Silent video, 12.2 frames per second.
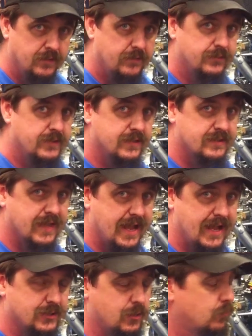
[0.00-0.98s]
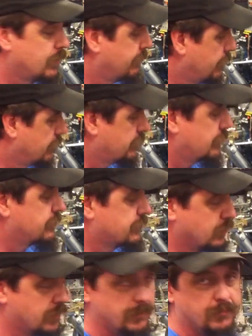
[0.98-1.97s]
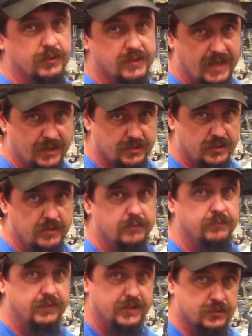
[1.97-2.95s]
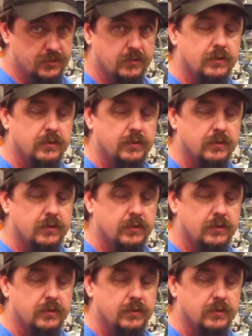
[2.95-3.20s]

this has a reverse circuit protection feature